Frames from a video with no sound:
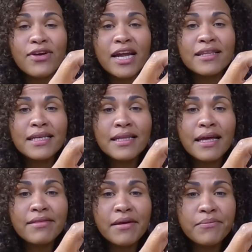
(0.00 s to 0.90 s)
finally
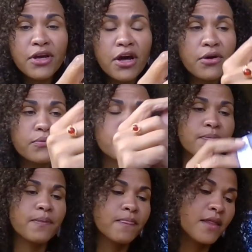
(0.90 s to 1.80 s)
let them go.
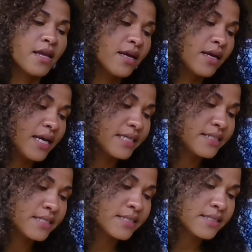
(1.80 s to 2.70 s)
It
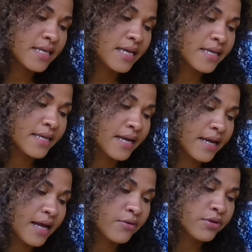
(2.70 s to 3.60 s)
does say, yeah,
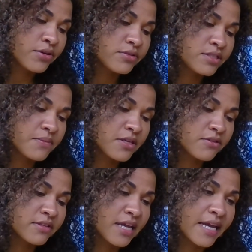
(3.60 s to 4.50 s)
how are you dimming
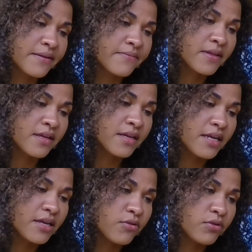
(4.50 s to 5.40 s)
your light
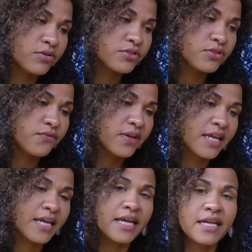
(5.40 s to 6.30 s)
in order to fit
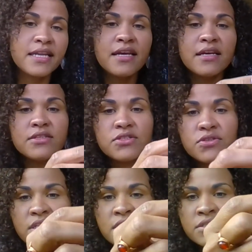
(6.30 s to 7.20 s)
in?
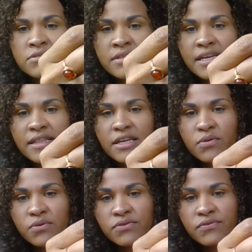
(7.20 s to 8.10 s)
So these are like the
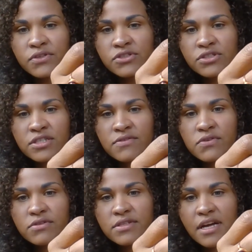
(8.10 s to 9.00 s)
old versions of
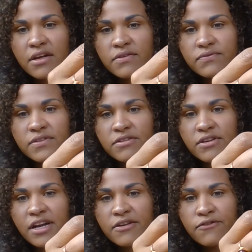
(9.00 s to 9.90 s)
yourself that are
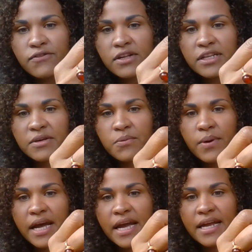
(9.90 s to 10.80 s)
kind of falling
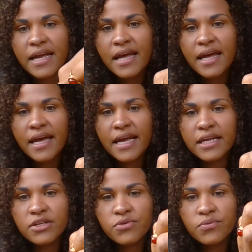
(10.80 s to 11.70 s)
away,
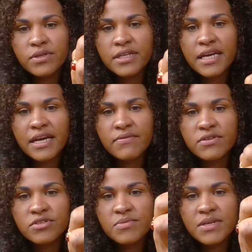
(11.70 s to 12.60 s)
and you're really
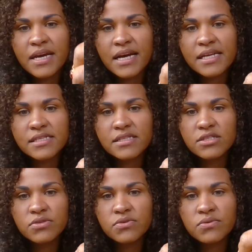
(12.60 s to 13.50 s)
having to be asked
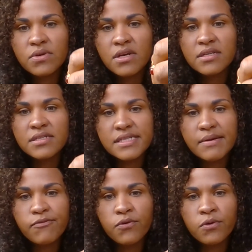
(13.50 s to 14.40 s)
to
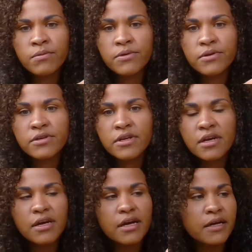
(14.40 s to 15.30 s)
step forward.
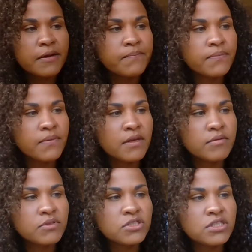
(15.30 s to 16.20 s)

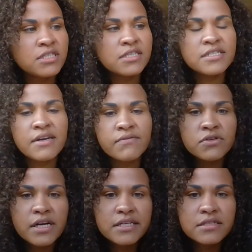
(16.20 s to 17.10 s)
But she does have
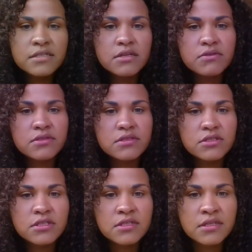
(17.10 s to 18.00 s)
her eyes closed.
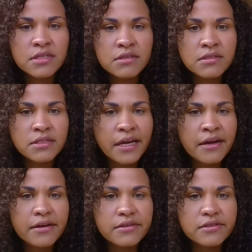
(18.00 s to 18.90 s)
She's a little
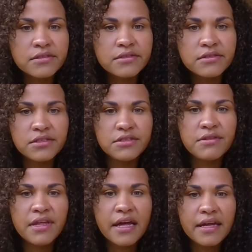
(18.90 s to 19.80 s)
scared to do
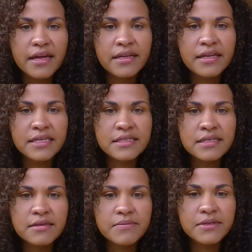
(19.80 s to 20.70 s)
that, and it is a
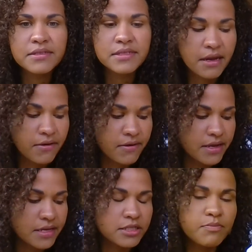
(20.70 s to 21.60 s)
little bit scary,
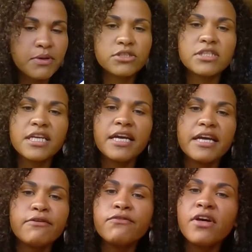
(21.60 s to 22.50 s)
especially
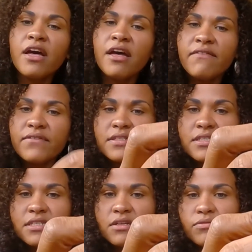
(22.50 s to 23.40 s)
if this
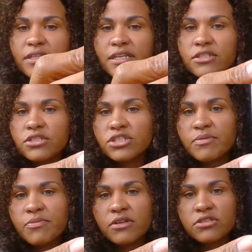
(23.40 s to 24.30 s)
is a
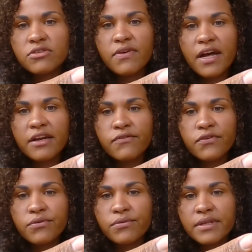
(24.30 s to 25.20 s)
relationship that you've had
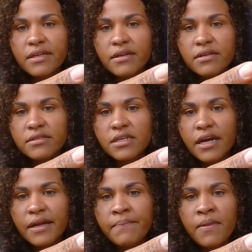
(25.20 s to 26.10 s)
for a really long
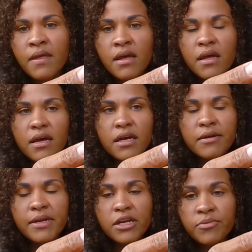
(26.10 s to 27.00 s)
time.
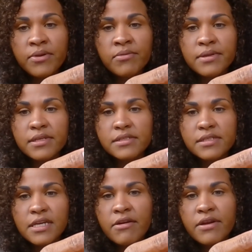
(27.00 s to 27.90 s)
It could be really
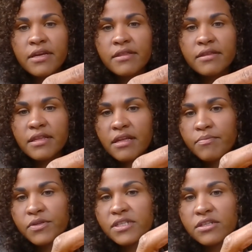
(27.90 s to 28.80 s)
scary. The
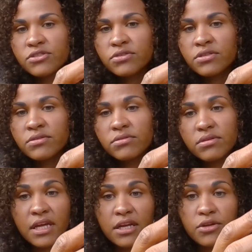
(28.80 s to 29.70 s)
potential
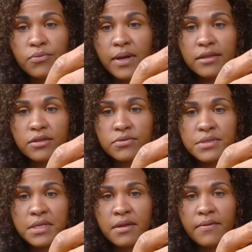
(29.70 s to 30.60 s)
that you might
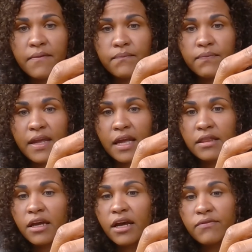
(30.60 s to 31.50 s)
lose it
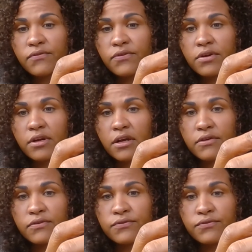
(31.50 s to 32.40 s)
and the comfort
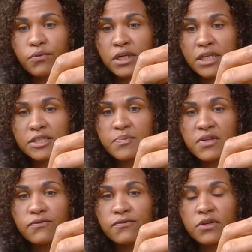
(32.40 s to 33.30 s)
of what it's
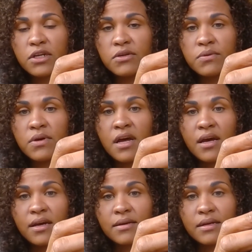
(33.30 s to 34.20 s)
been for you
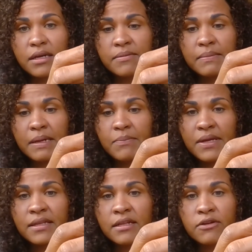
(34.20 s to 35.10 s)
might
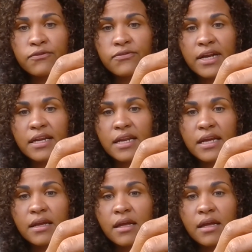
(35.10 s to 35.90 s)
be a little frightening,